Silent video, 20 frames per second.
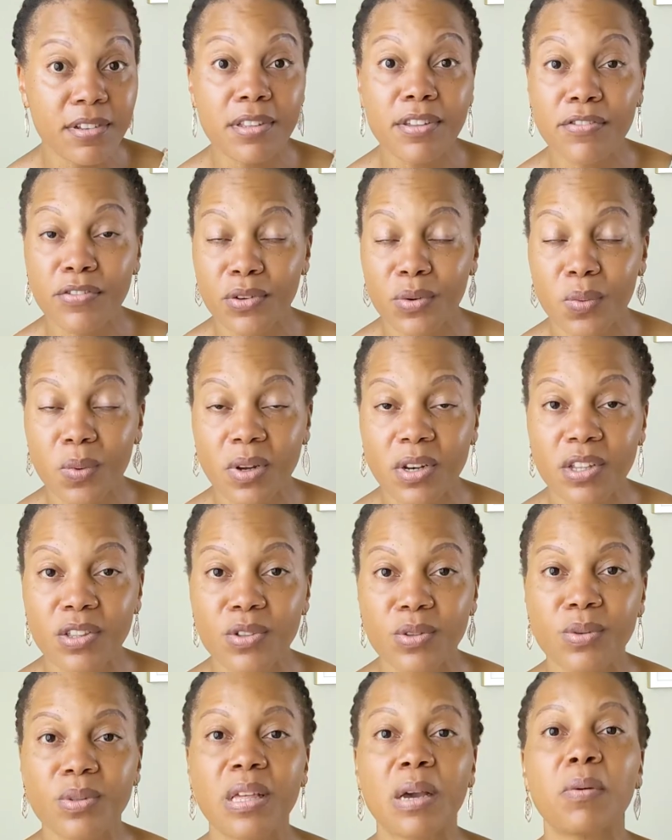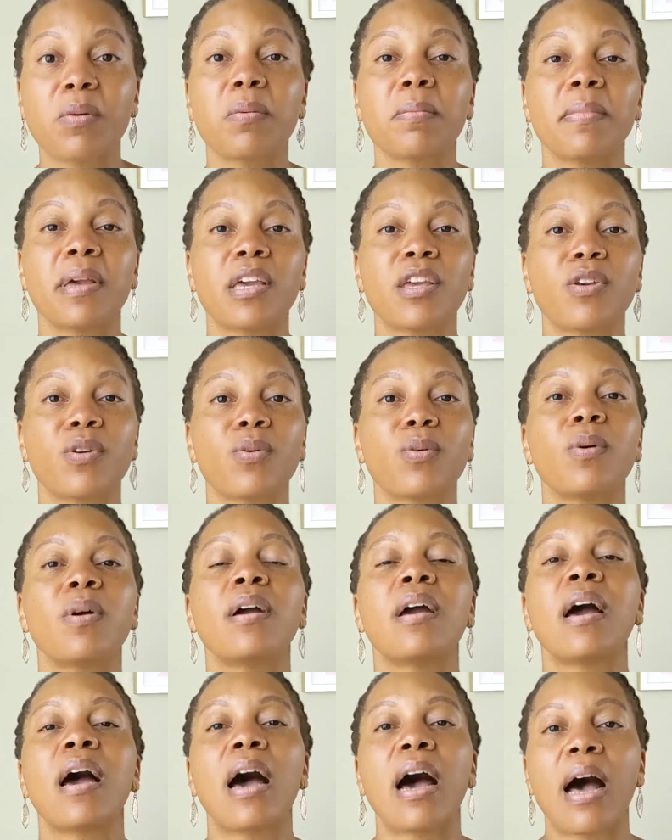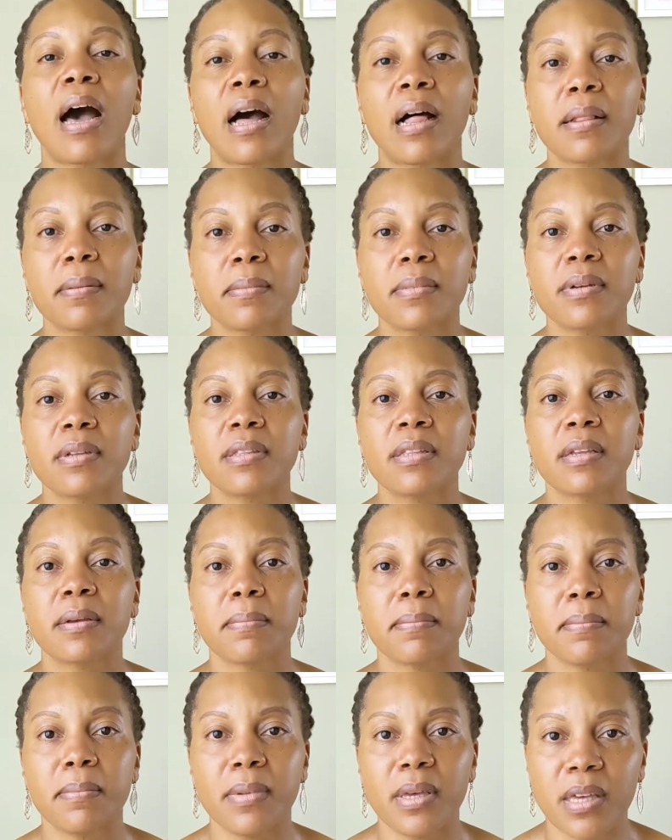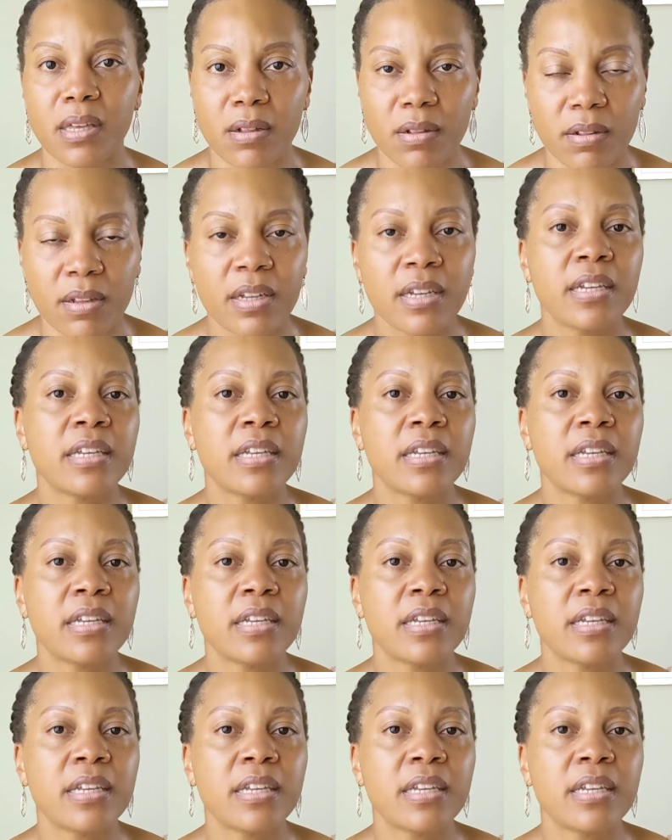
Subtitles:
if you wanted to. That will make you almond meal.